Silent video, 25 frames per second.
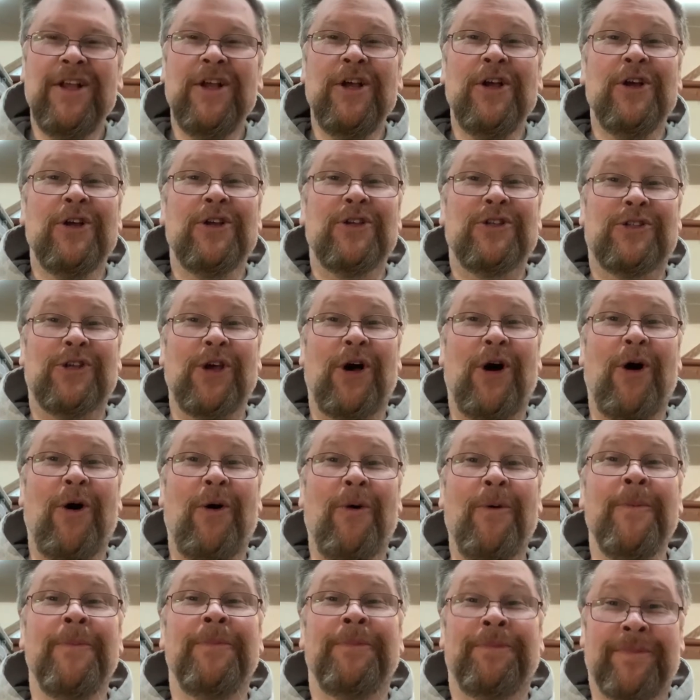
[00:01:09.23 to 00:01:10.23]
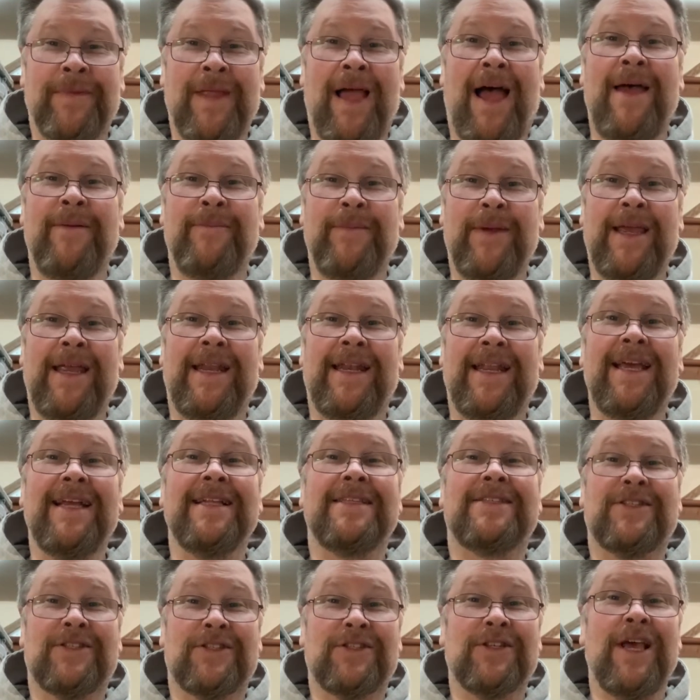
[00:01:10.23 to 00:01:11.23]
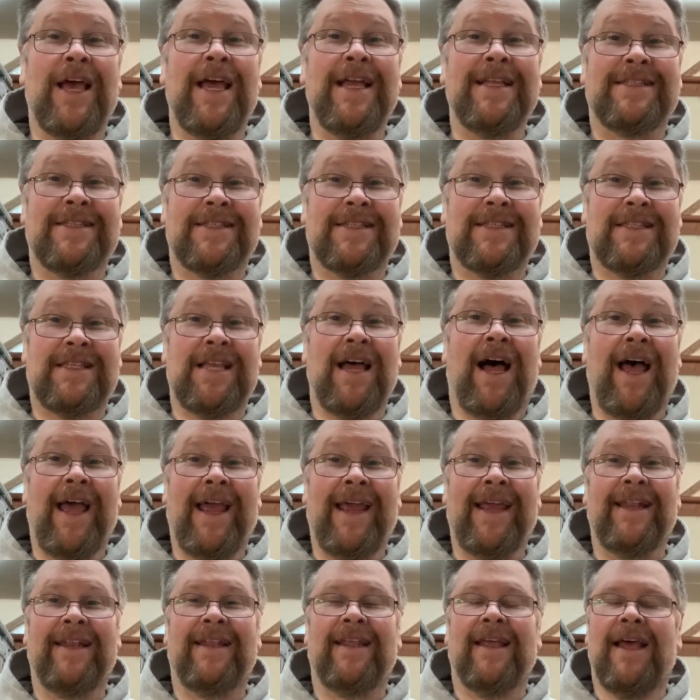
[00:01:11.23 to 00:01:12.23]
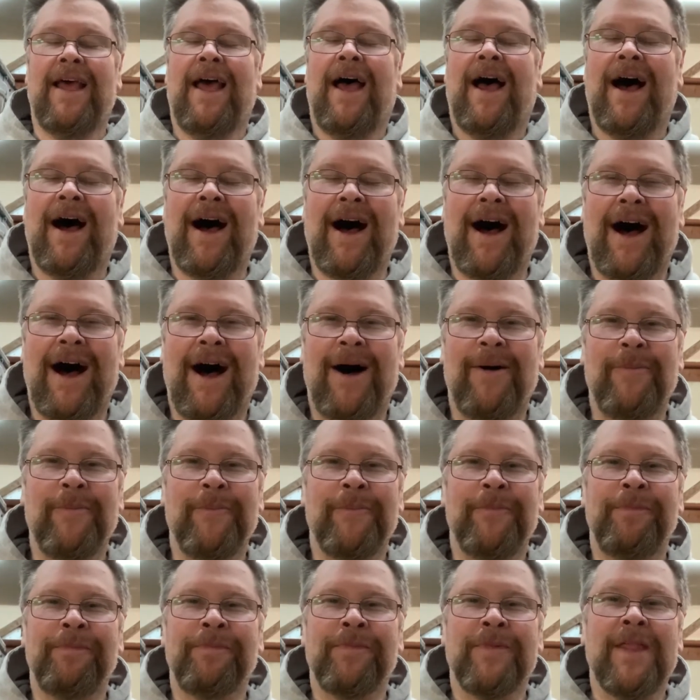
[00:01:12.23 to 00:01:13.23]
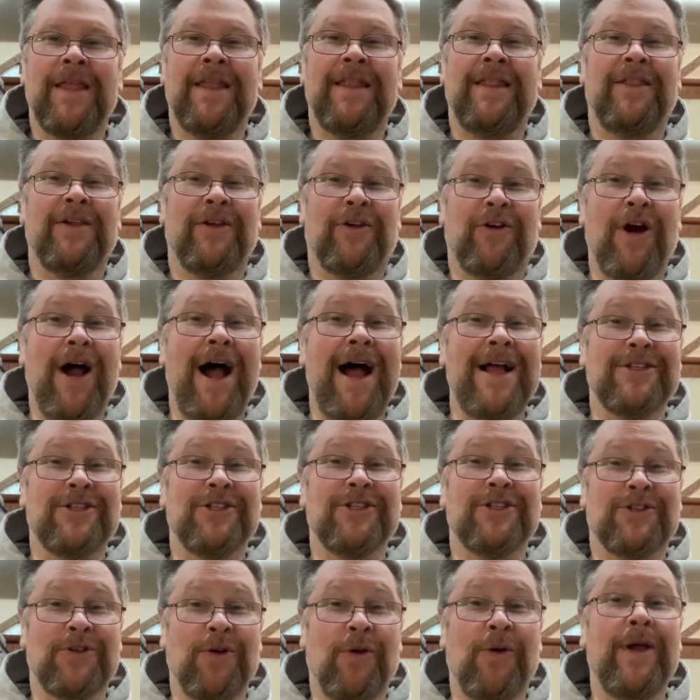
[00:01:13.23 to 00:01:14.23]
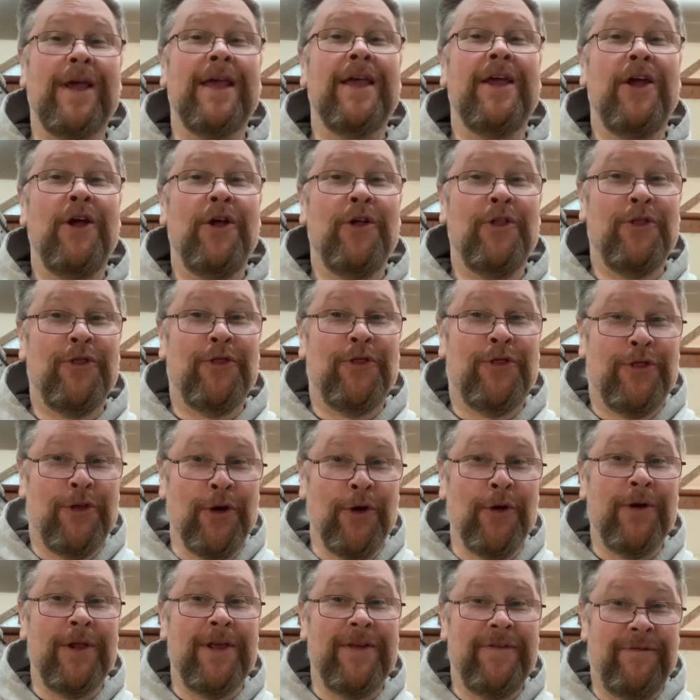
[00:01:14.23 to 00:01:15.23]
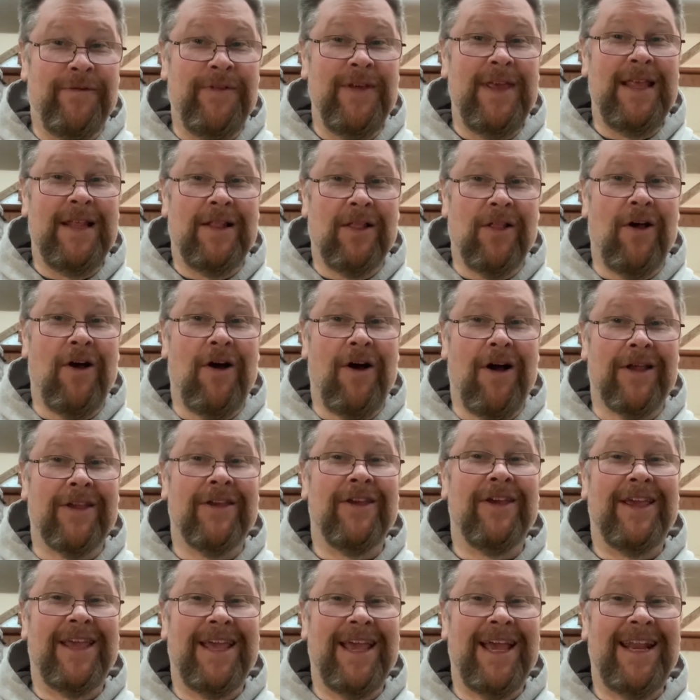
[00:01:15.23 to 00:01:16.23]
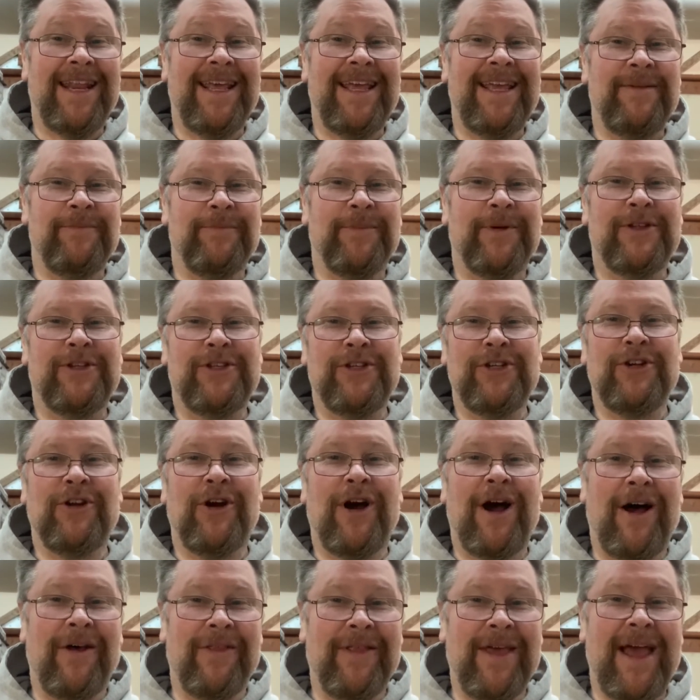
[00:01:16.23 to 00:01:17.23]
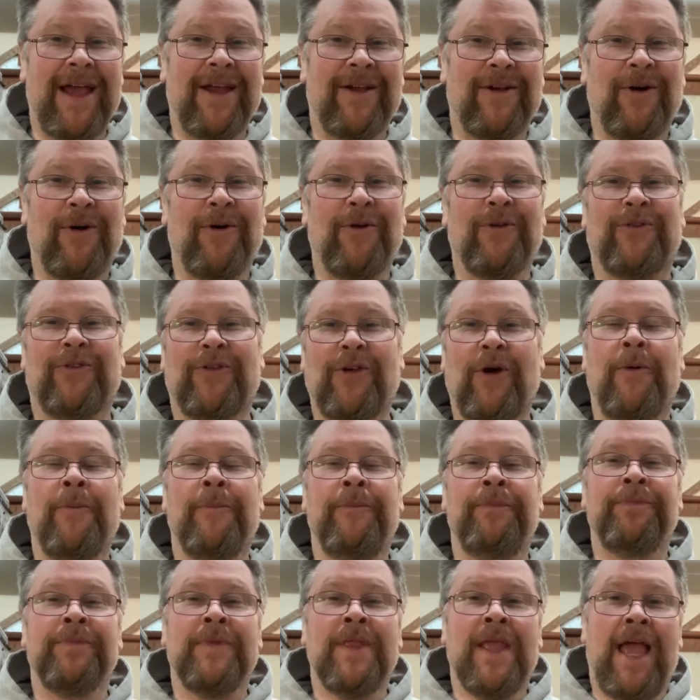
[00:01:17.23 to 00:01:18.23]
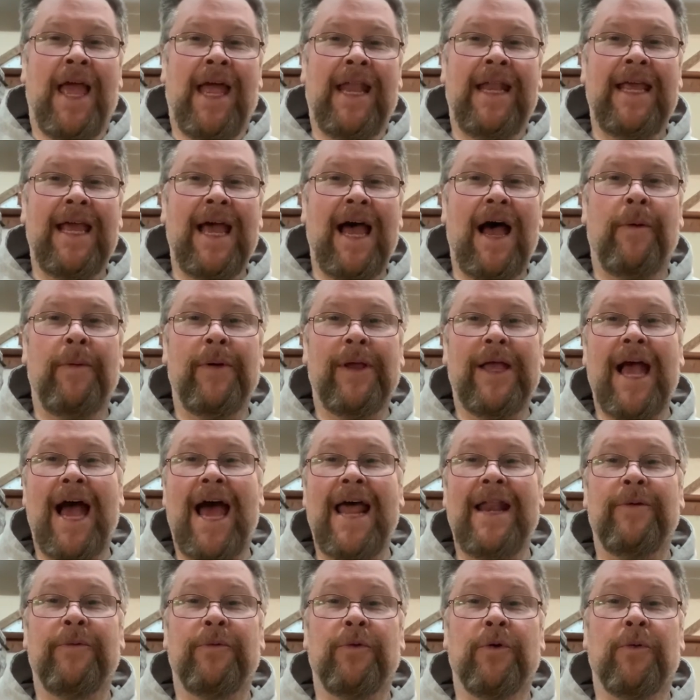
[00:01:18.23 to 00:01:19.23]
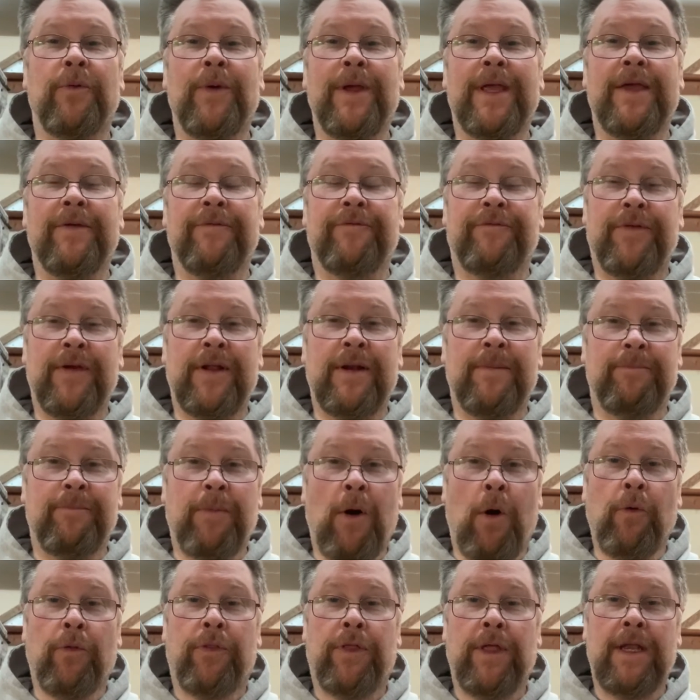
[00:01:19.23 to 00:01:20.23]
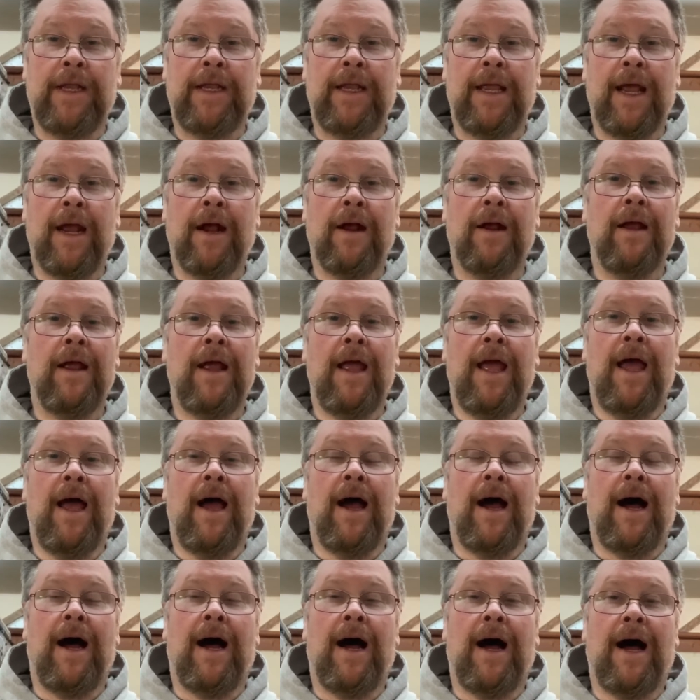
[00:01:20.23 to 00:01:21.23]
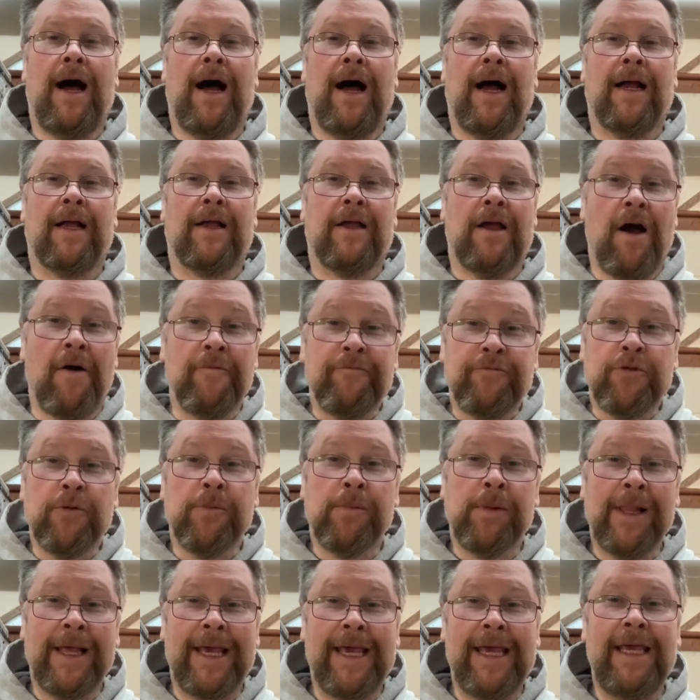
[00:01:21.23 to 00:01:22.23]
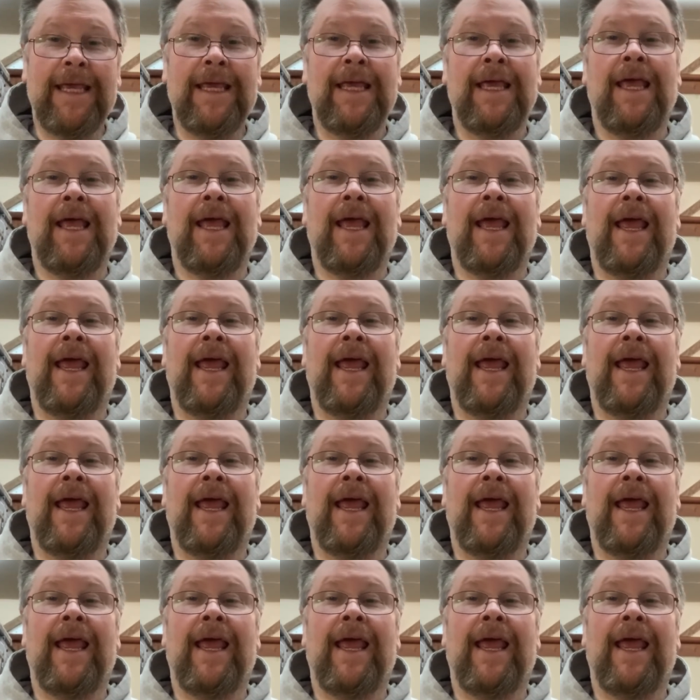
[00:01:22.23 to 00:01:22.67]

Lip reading: So, I mean, it's tight. The garage is only 30 feet long, you get it? But you know how that goes. So, anyhow, we got it where we can fit them both in there comfortably.